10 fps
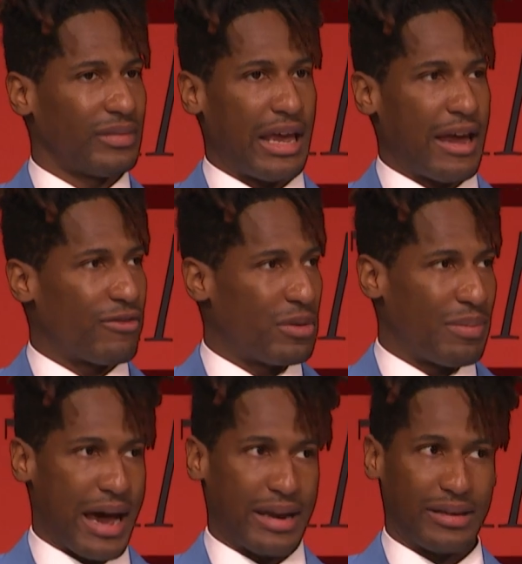
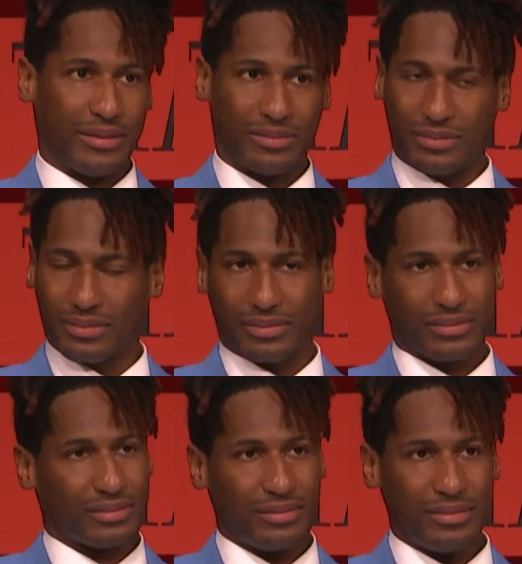everybody
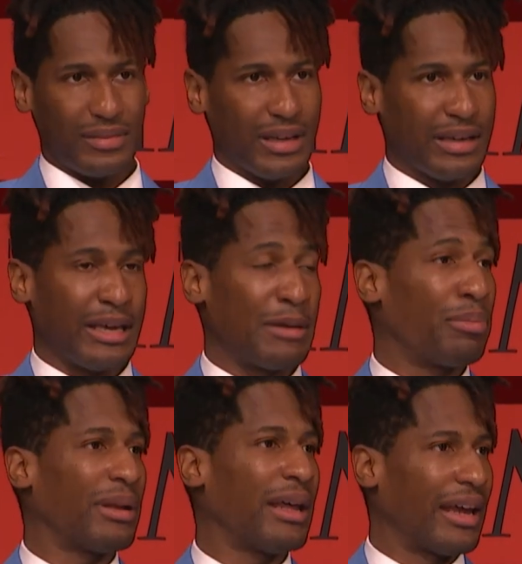can
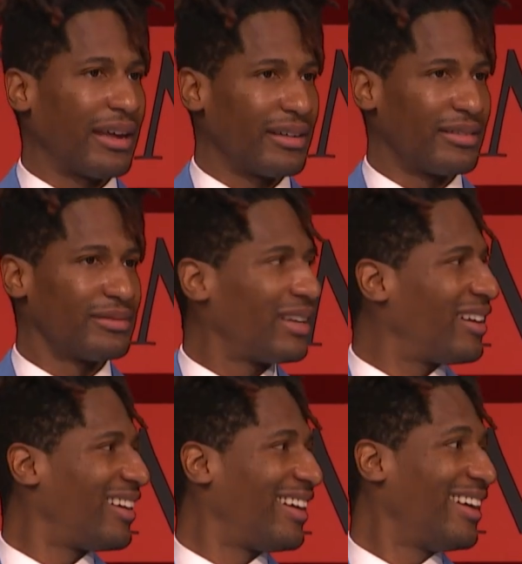play.
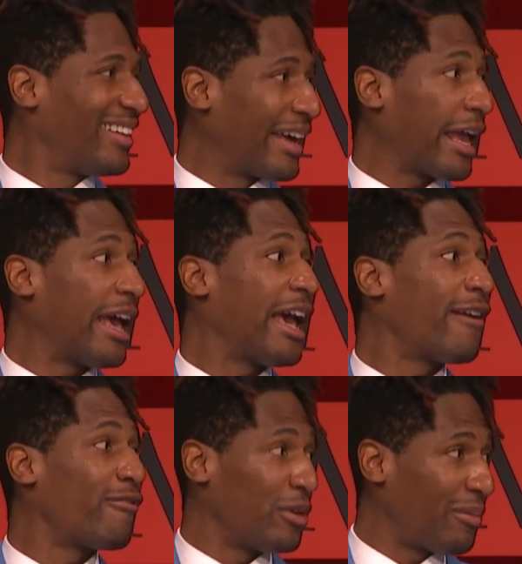Like,
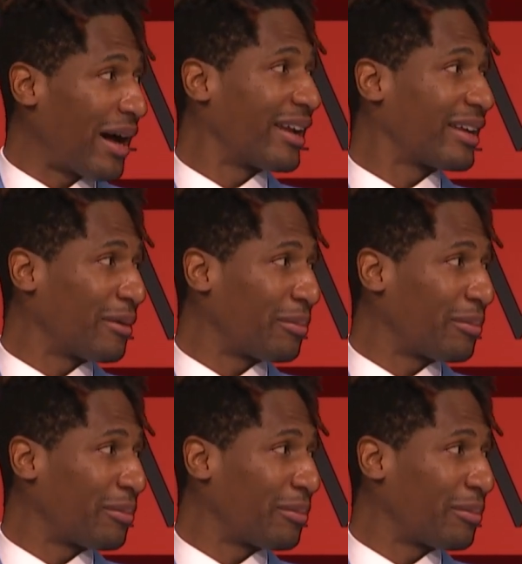everybody can